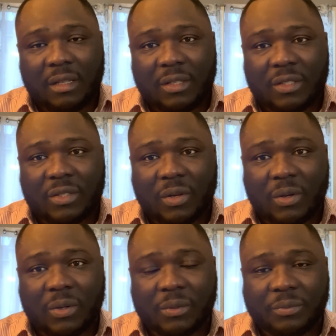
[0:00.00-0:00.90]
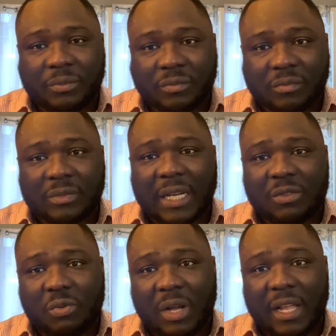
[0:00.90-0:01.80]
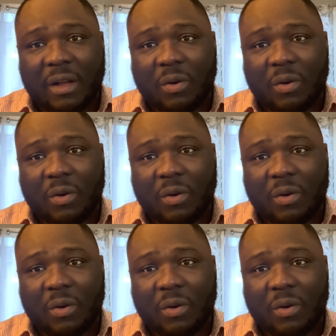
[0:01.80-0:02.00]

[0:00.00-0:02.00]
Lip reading: So that's why I